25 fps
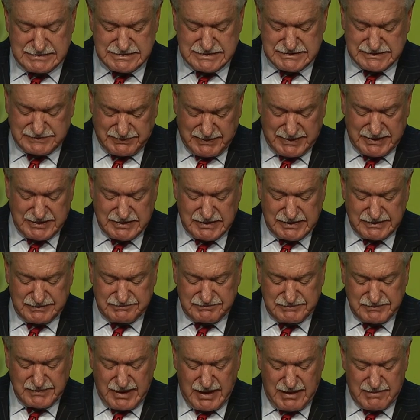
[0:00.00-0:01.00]
spend a,
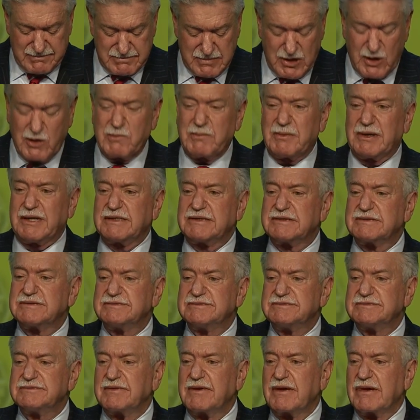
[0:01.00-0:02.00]
a moment
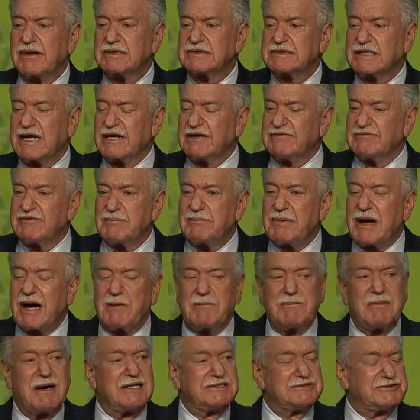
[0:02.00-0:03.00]
kind of
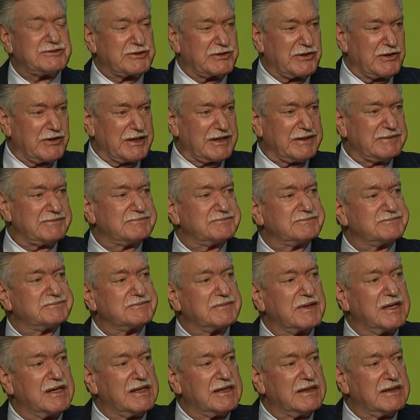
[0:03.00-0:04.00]
about my journey,
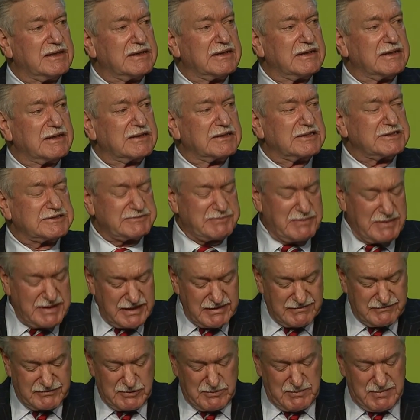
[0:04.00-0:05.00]
because many
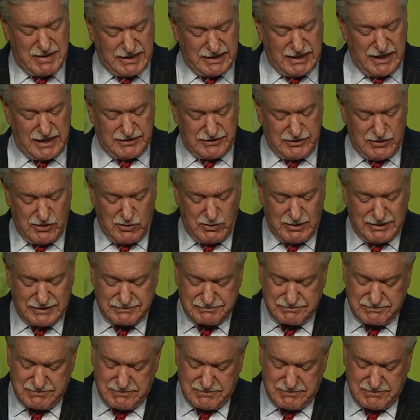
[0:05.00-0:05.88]
of you may not know it.